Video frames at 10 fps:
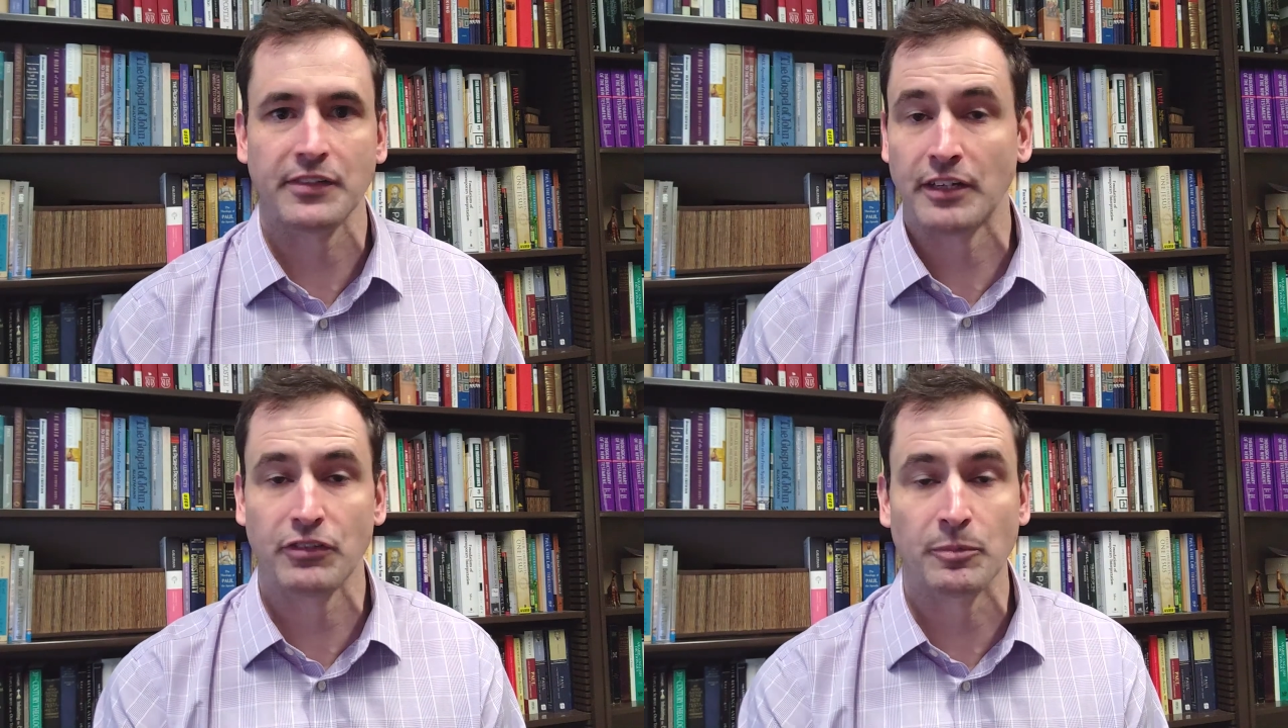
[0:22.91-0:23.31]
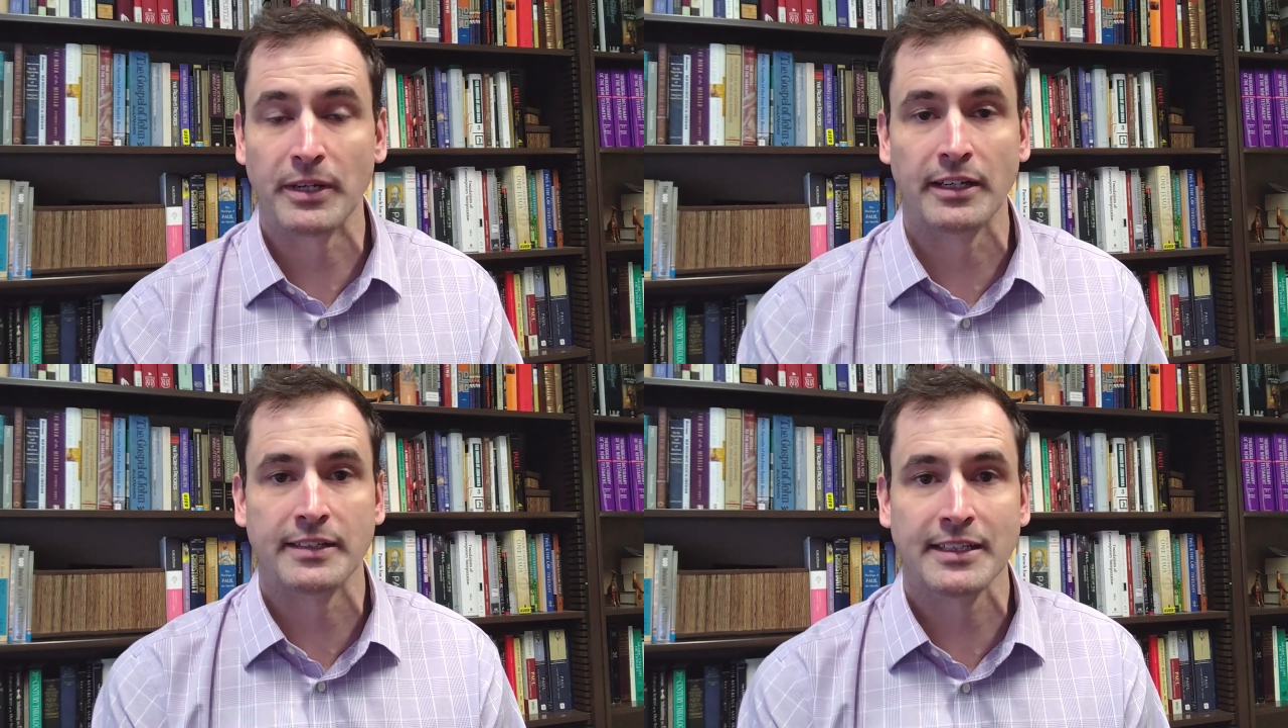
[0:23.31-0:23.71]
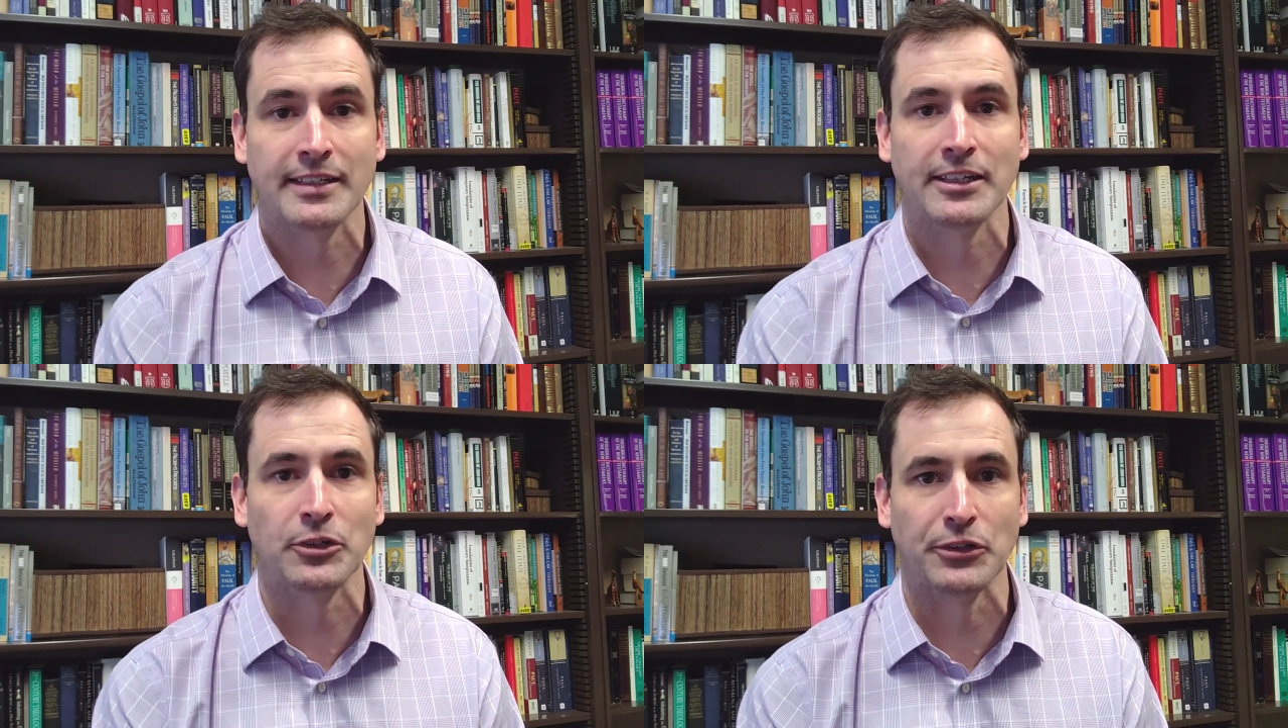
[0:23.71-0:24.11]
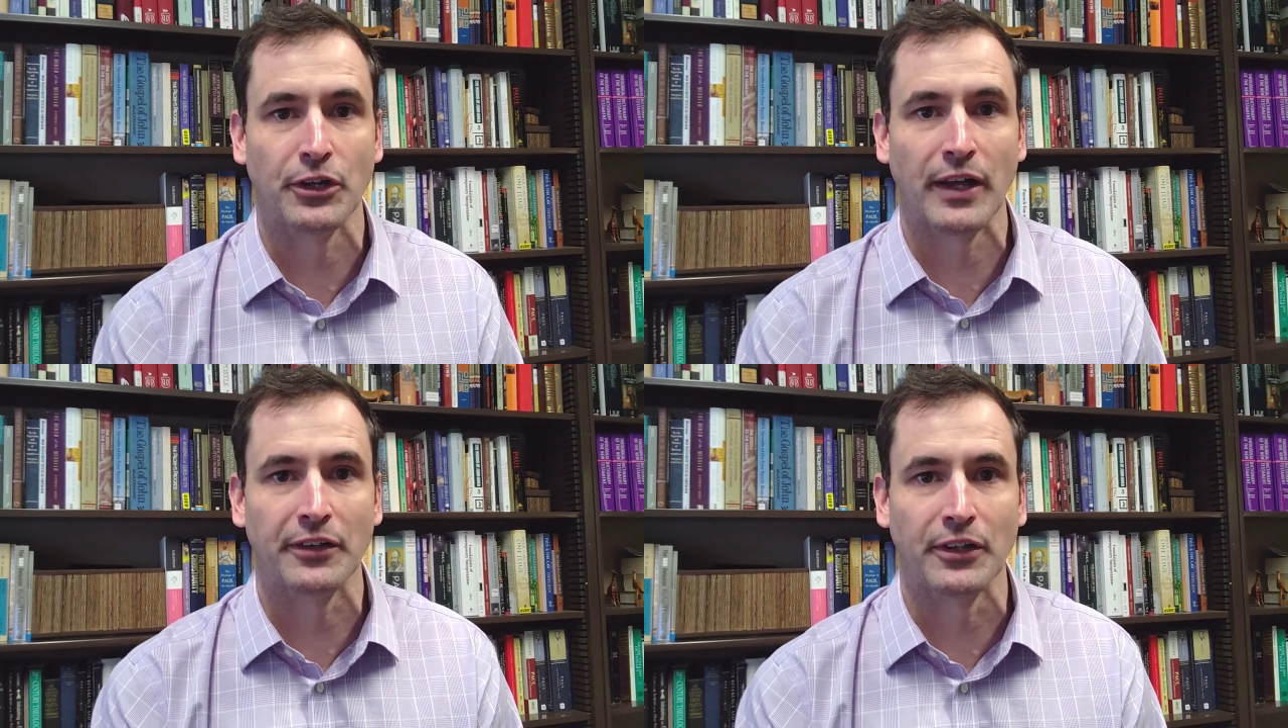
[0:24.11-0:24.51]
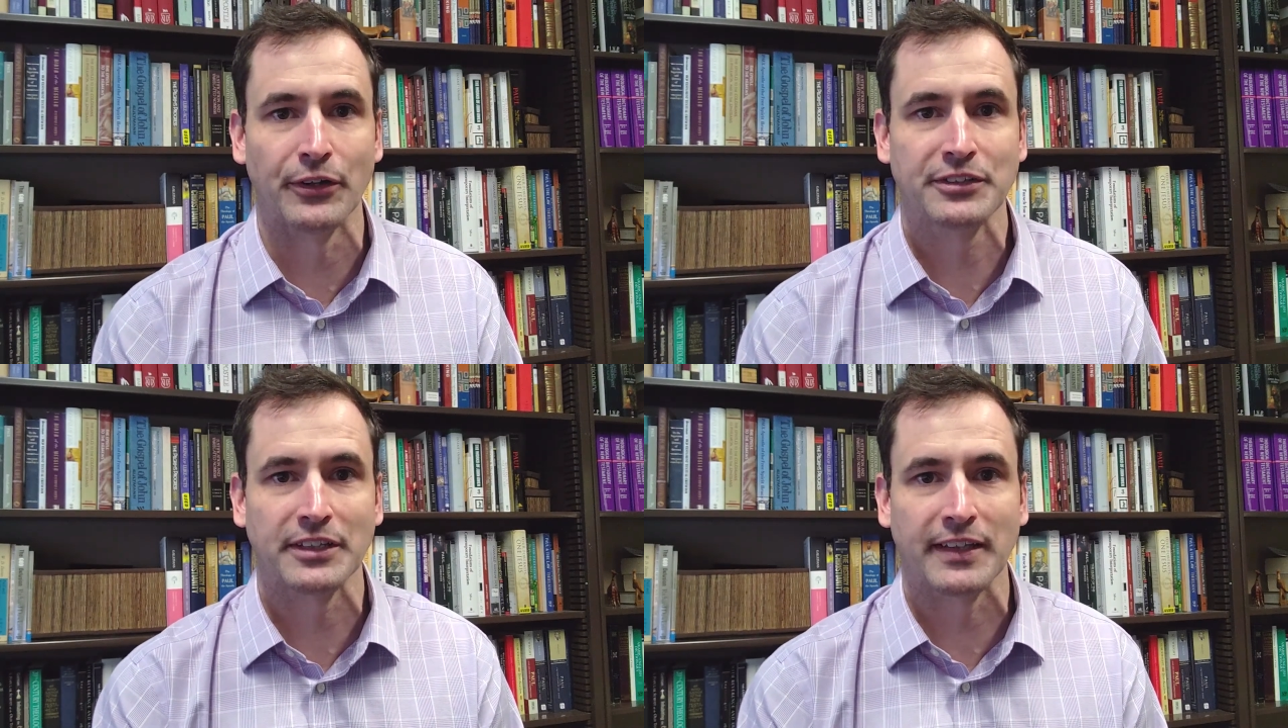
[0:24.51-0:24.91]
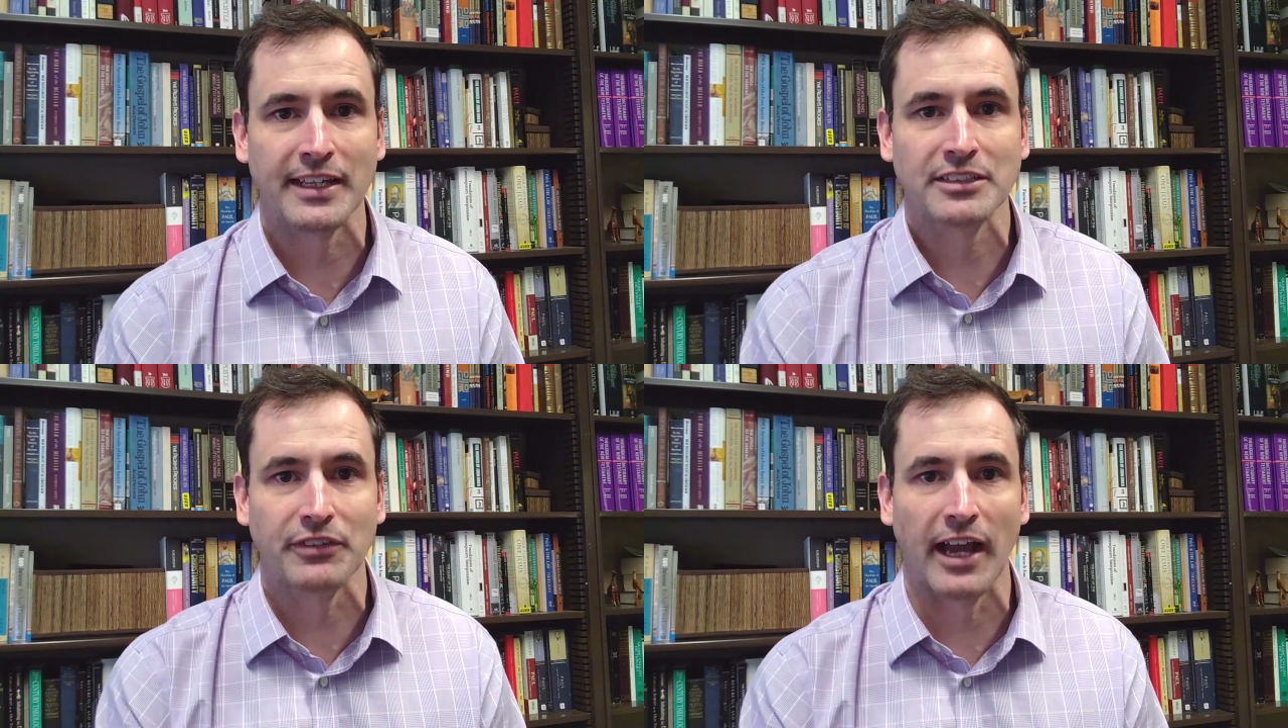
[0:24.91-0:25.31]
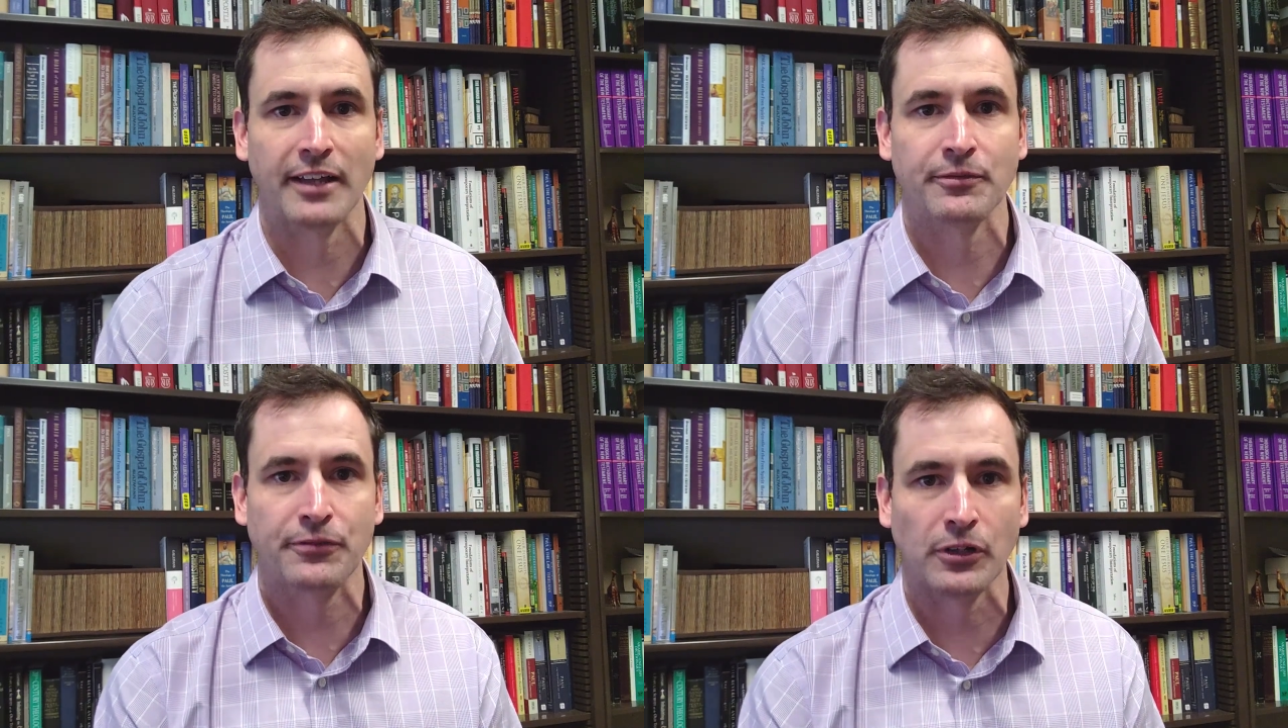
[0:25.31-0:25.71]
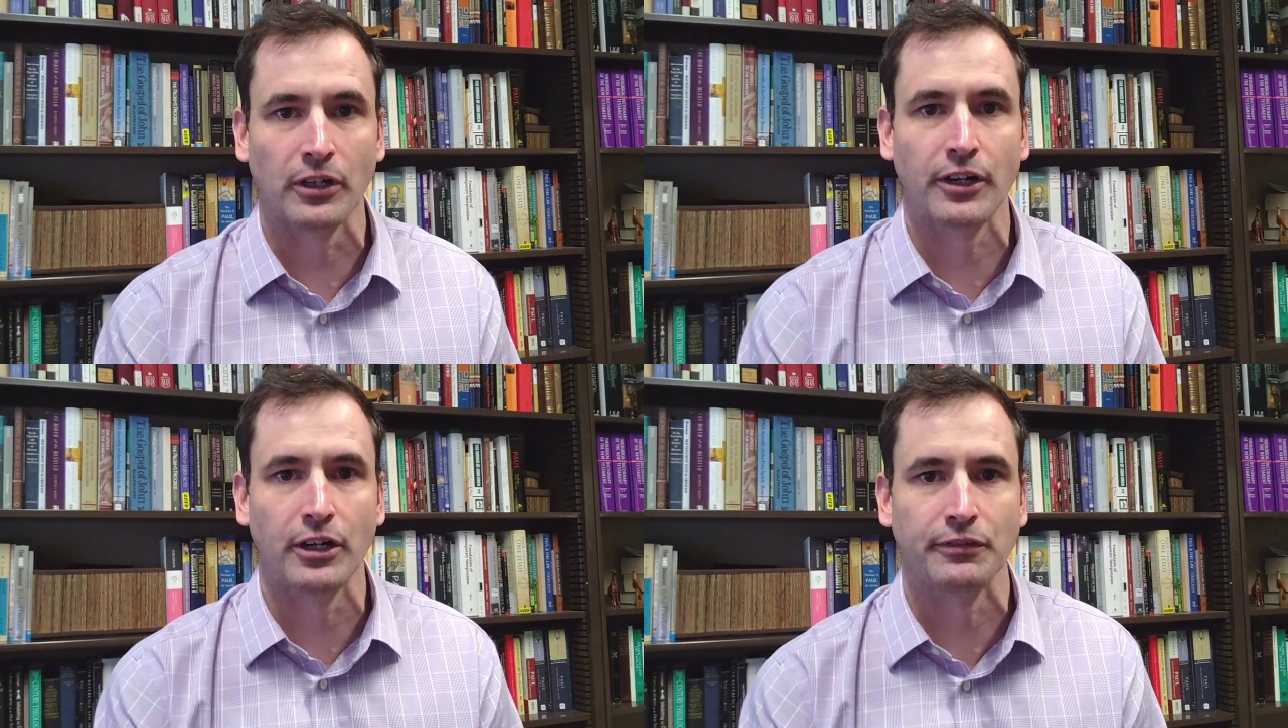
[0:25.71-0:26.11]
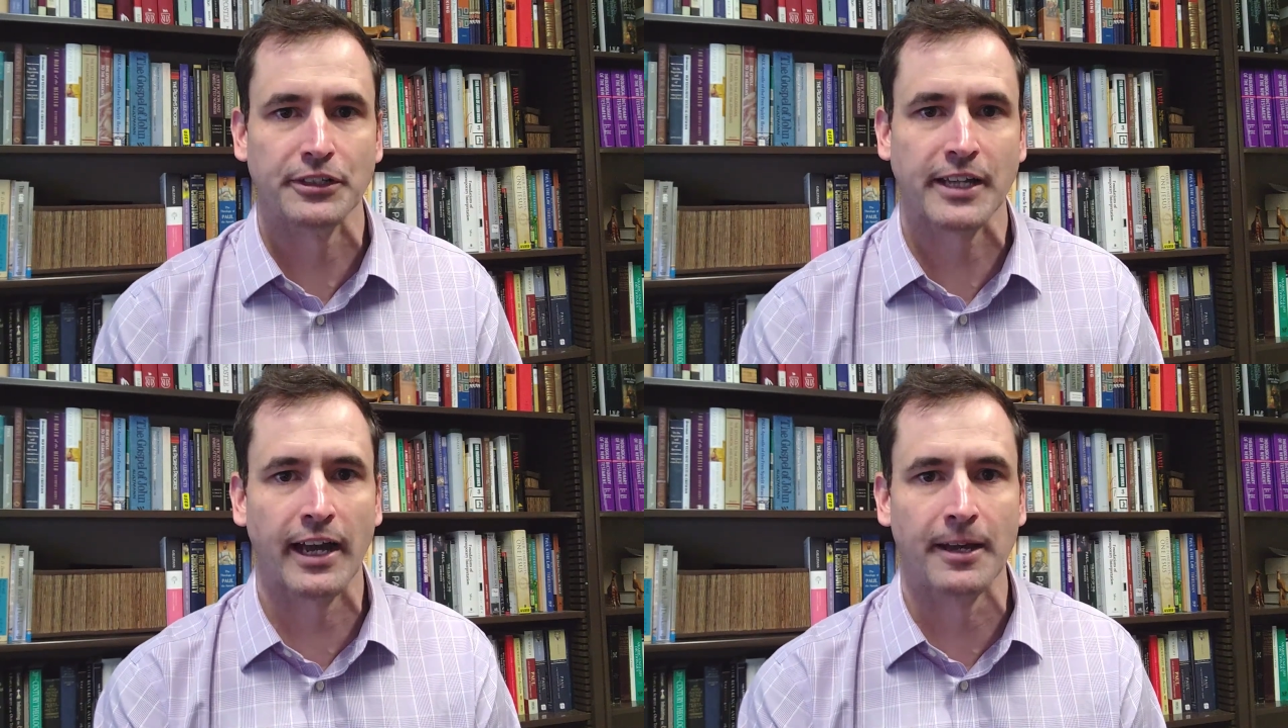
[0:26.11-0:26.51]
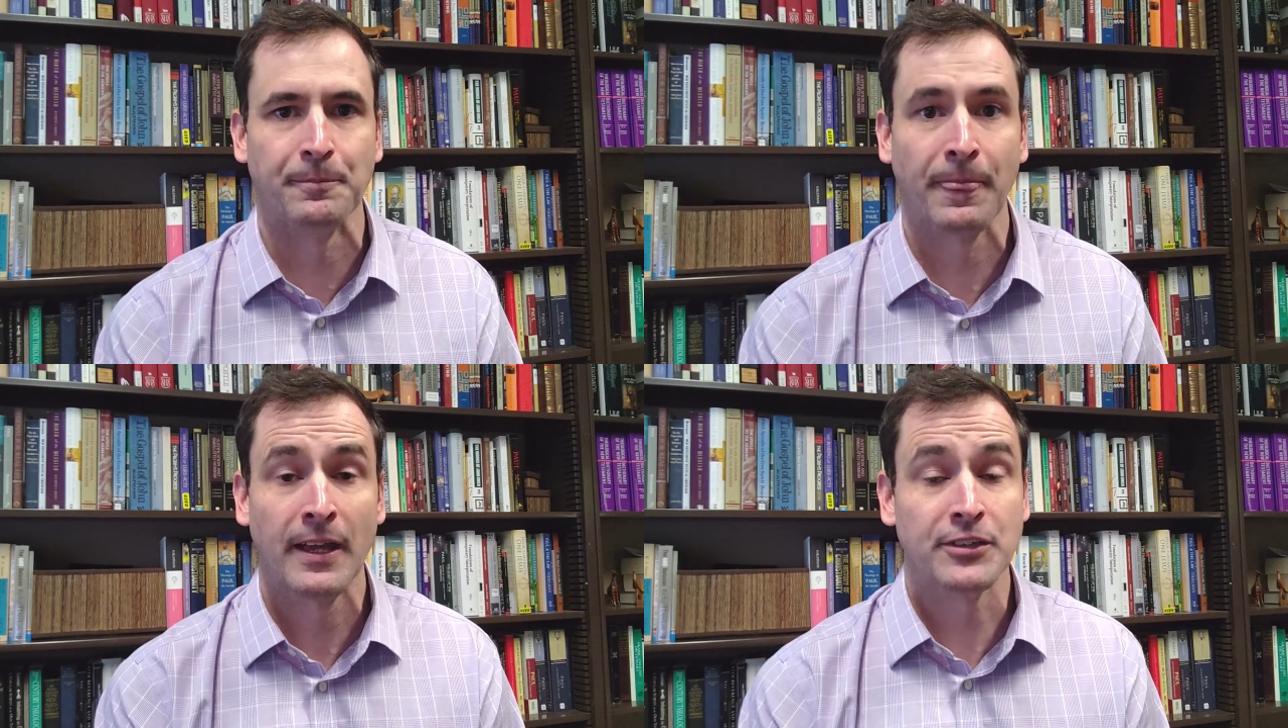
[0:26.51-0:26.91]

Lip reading: And if you've been attending, you'll no doubt notice that things have gotten fuller over time.